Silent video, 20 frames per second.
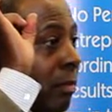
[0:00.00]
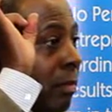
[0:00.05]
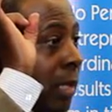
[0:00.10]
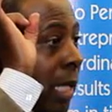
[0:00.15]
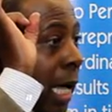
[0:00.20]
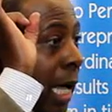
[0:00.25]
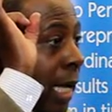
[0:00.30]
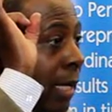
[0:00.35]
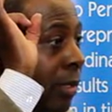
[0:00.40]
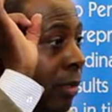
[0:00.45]

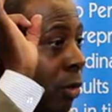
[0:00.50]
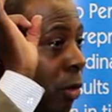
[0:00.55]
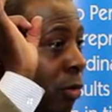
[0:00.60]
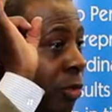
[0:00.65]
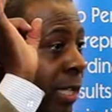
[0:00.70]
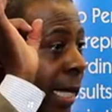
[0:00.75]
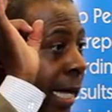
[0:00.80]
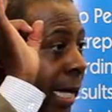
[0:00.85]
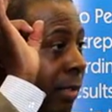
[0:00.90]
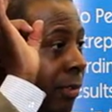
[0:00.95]
None. Who
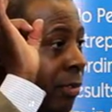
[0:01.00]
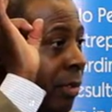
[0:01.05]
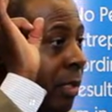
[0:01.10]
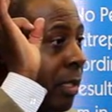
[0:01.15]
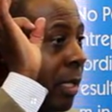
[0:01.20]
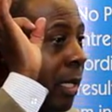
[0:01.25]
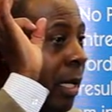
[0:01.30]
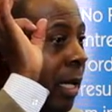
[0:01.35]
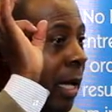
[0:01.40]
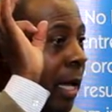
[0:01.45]
says?
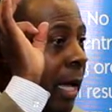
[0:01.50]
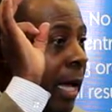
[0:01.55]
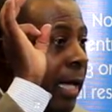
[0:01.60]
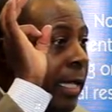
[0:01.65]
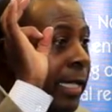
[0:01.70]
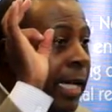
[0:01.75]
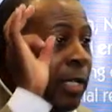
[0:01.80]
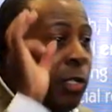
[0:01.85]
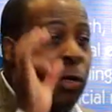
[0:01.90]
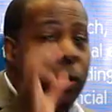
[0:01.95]

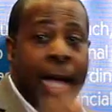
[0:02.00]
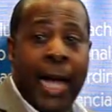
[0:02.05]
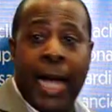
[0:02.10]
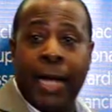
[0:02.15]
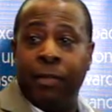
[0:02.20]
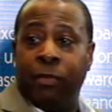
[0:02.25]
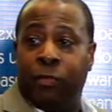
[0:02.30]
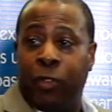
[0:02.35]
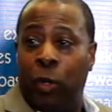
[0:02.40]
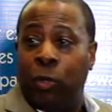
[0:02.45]
Then you
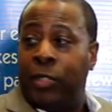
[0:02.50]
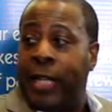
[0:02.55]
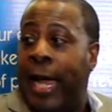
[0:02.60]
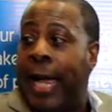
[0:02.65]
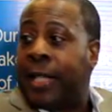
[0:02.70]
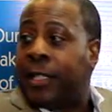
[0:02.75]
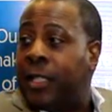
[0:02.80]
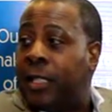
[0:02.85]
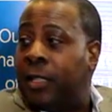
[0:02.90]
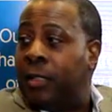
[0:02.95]
got Phil
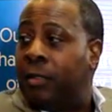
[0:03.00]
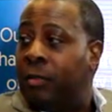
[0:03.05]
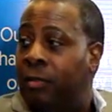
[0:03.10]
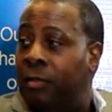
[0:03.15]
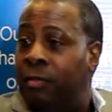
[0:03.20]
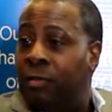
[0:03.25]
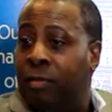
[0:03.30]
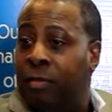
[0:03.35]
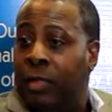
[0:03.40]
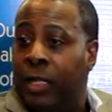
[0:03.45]
Jackson.
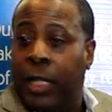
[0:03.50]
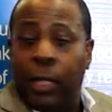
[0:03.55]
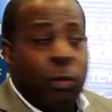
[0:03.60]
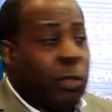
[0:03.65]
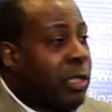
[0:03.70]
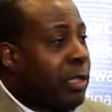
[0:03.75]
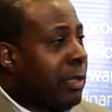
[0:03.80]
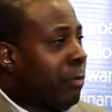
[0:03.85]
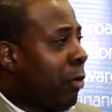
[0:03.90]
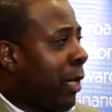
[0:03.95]
He
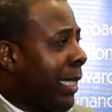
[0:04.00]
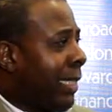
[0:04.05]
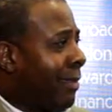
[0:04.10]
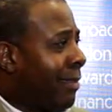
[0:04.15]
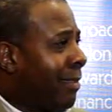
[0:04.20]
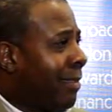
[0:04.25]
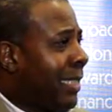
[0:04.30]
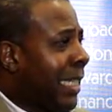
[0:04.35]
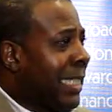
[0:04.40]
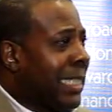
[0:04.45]
was
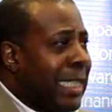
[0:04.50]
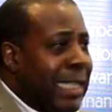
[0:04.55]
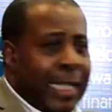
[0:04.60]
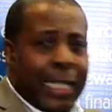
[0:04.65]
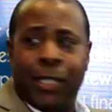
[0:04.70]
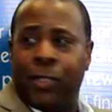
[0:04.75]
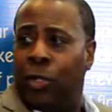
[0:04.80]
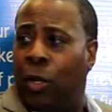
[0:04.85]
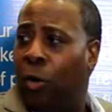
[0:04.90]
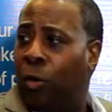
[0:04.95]
what, 60
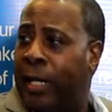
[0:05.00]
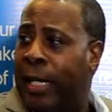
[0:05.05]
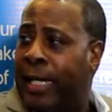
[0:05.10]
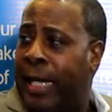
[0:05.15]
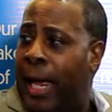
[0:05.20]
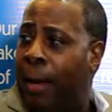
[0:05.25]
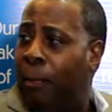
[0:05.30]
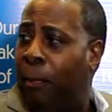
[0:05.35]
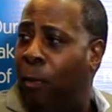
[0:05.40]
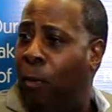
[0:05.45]
years old at
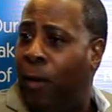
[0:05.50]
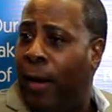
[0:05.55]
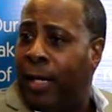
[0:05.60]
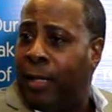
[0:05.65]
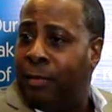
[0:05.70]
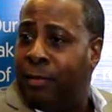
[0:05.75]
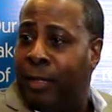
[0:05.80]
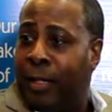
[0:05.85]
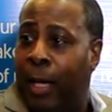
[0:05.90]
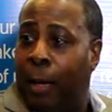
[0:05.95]
that
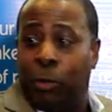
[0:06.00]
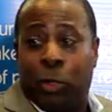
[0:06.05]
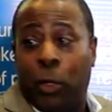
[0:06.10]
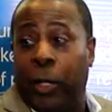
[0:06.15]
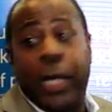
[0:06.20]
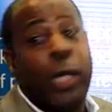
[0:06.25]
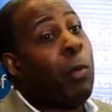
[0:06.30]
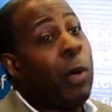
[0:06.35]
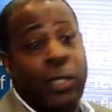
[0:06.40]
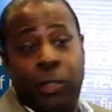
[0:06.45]
point? I'm sure
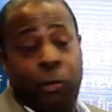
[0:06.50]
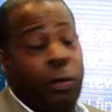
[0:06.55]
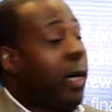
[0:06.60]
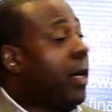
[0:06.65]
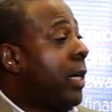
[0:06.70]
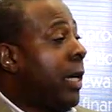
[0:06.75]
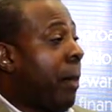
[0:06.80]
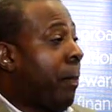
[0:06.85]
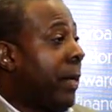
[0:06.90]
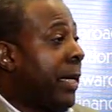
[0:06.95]
he wasn't
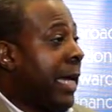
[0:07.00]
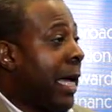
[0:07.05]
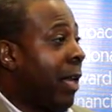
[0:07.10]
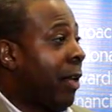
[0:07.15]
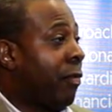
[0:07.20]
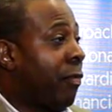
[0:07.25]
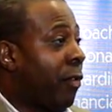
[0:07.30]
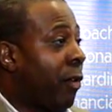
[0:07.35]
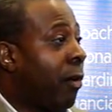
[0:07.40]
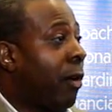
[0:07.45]
running up and
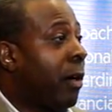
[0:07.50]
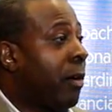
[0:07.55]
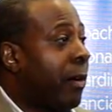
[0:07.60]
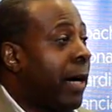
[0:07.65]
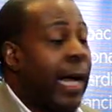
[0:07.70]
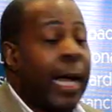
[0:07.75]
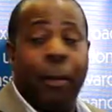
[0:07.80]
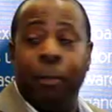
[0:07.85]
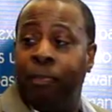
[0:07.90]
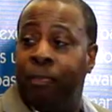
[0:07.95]
down the floor,
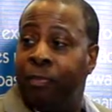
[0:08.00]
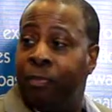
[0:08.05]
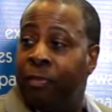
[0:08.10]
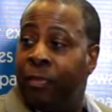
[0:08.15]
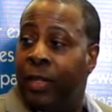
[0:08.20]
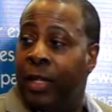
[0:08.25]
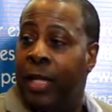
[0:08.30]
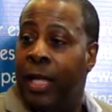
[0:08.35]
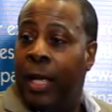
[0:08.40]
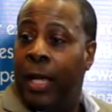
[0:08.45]
right?
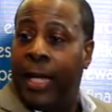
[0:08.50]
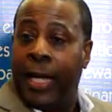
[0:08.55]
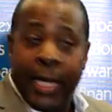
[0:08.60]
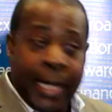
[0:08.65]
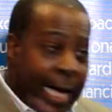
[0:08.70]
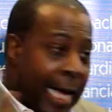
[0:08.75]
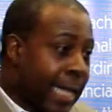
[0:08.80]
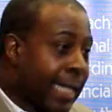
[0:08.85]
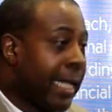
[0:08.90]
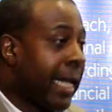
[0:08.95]
He
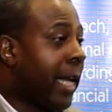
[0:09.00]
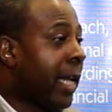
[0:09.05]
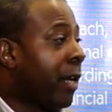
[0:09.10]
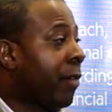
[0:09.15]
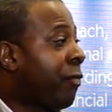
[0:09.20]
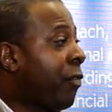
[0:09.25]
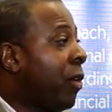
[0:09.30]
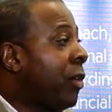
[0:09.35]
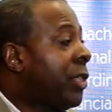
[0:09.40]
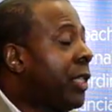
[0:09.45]
got there
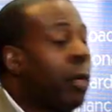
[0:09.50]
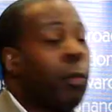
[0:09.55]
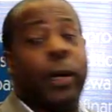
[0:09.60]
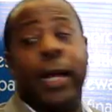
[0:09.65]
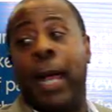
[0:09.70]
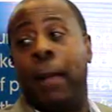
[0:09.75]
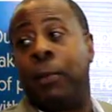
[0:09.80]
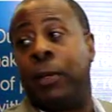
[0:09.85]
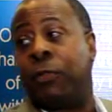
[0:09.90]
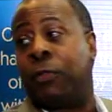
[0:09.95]
the first year. What
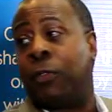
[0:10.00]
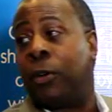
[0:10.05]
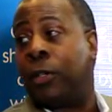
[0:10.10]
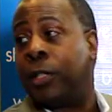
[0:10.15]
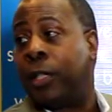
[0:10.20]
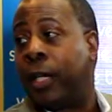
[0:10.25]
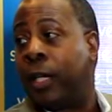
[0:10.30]
happened the first